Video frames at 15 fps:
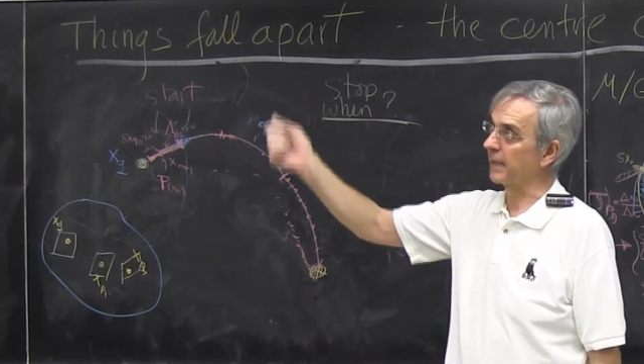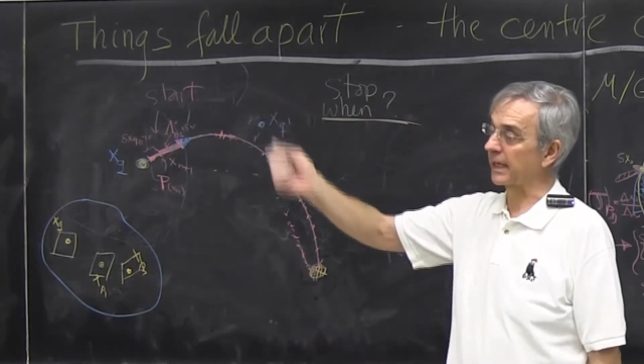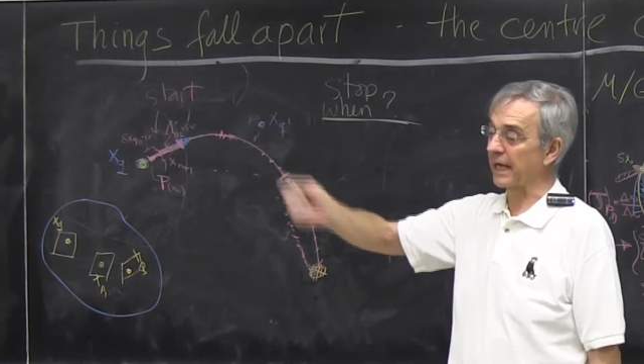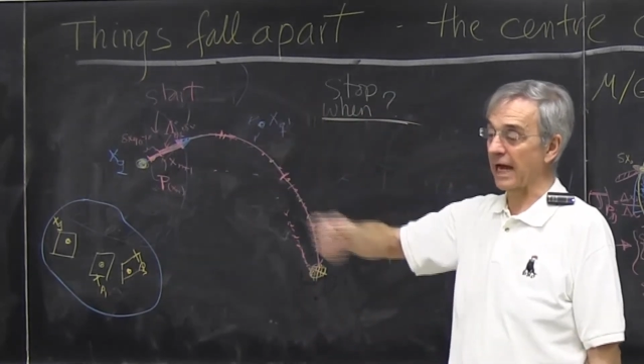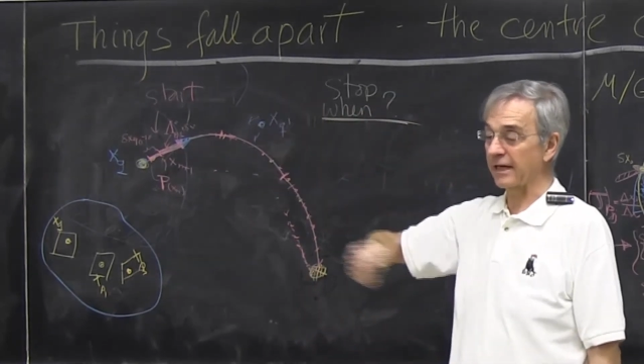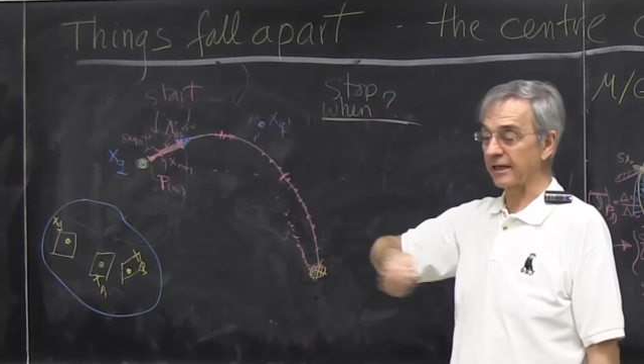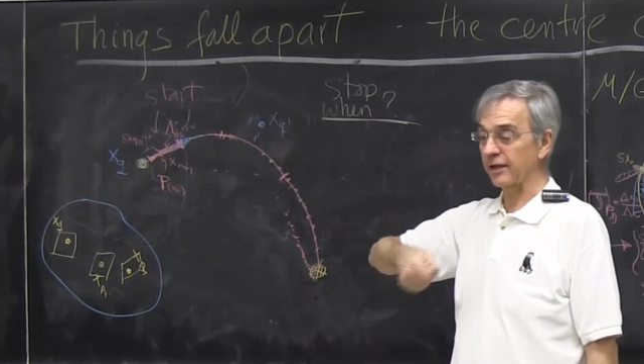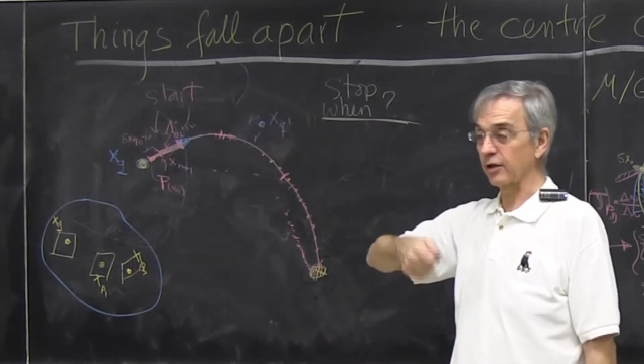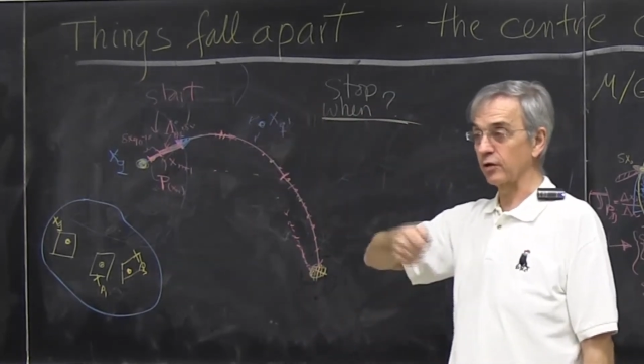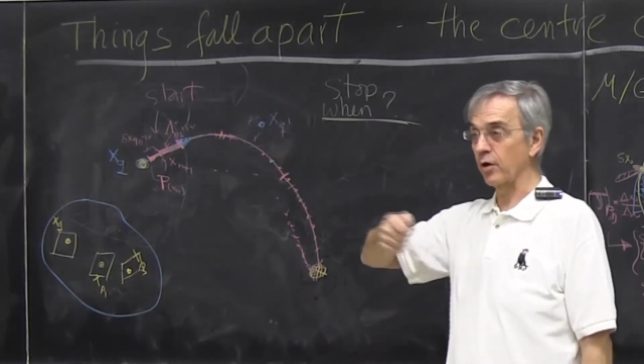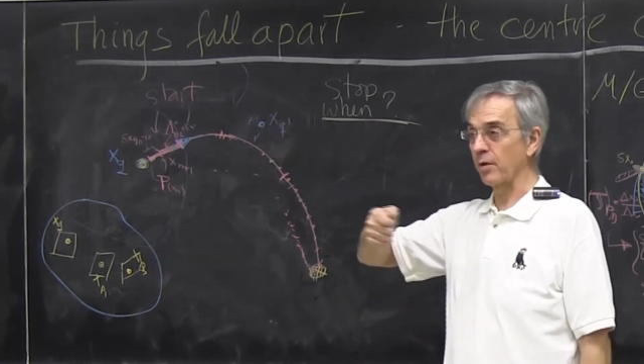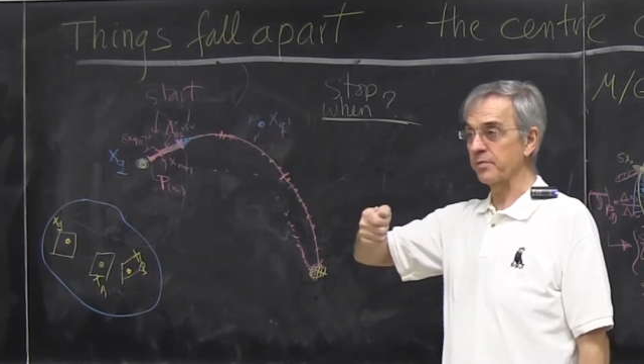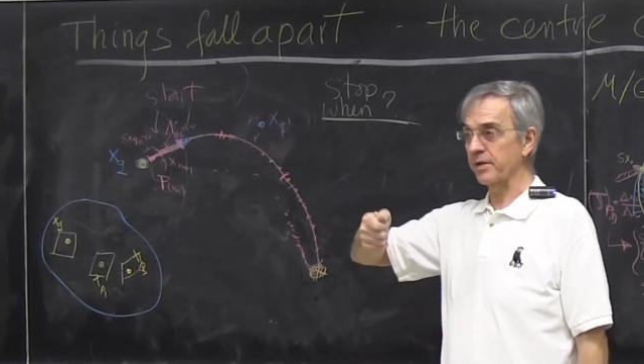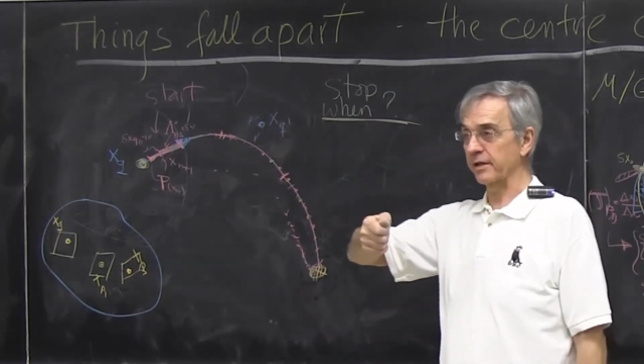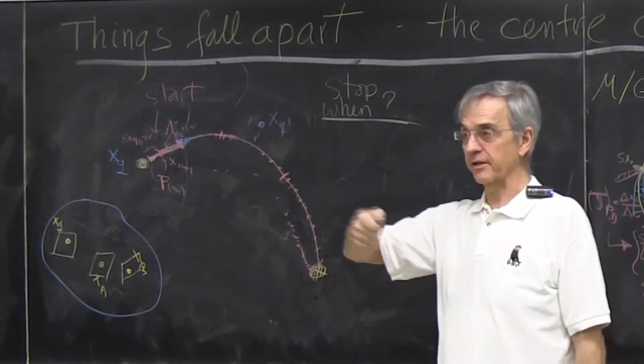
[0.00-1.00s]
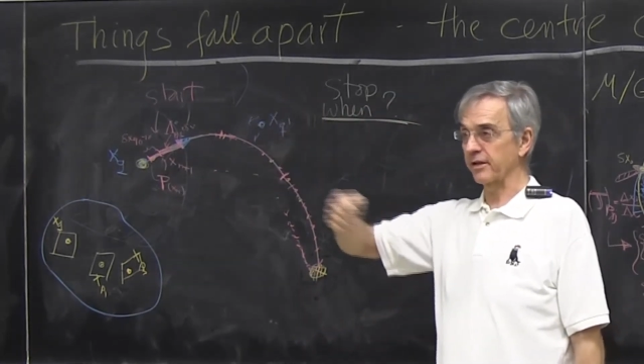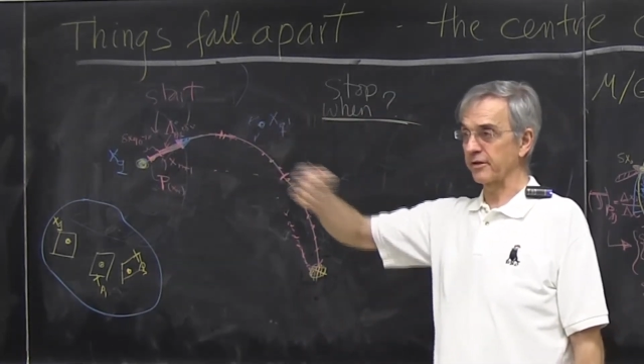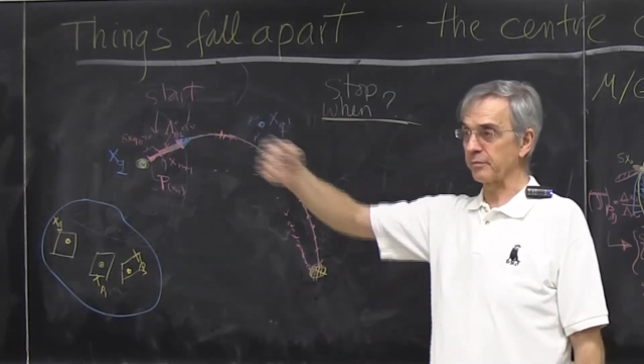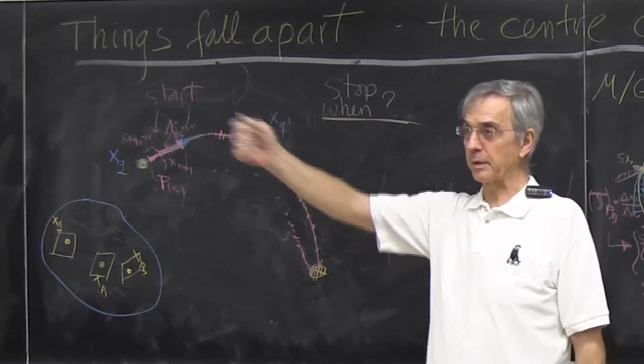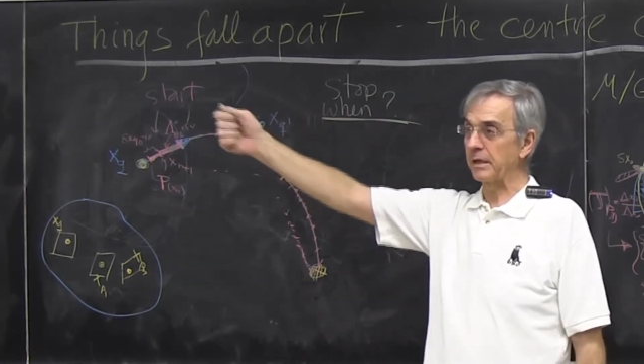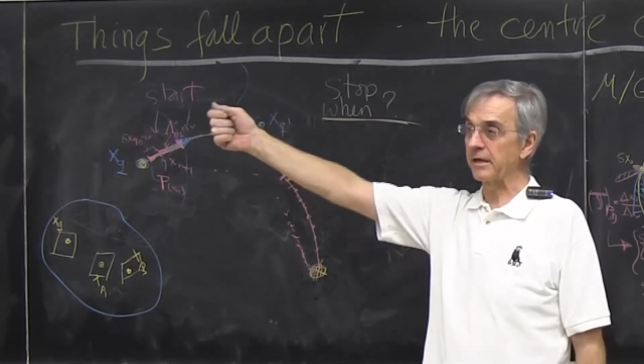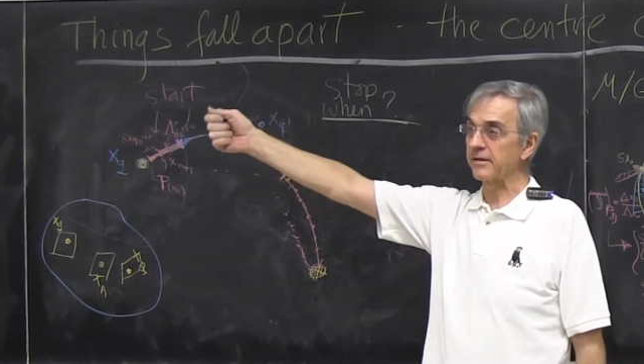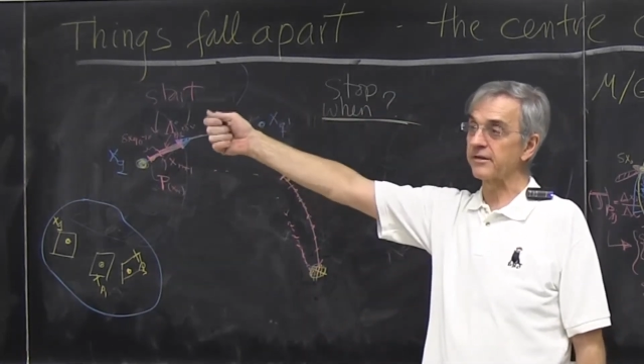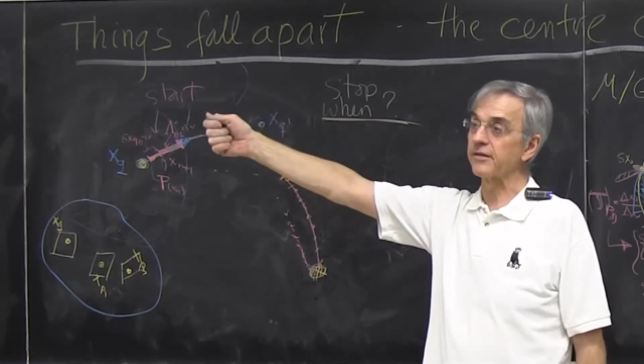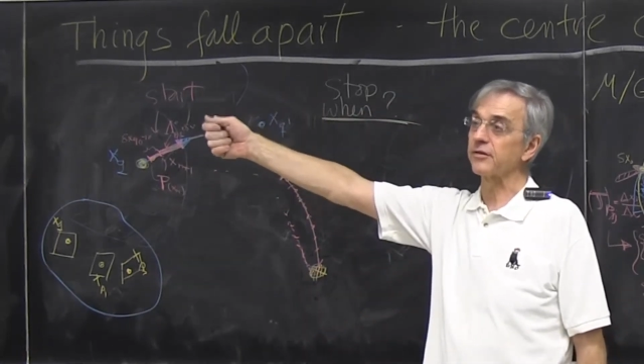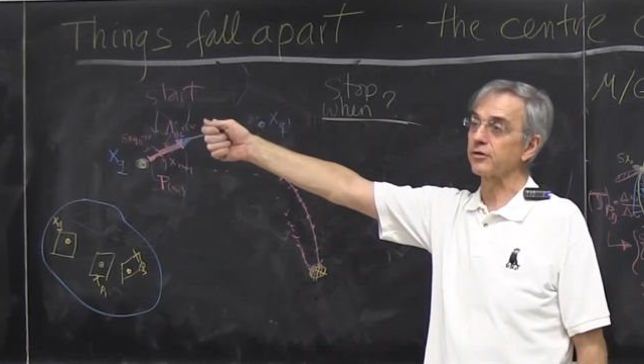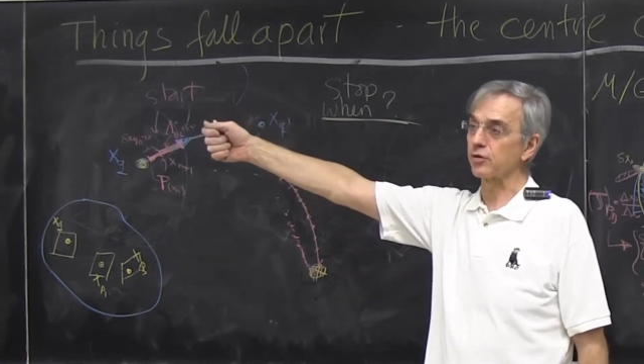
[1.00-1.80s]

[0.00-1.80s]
mechanical object experiencing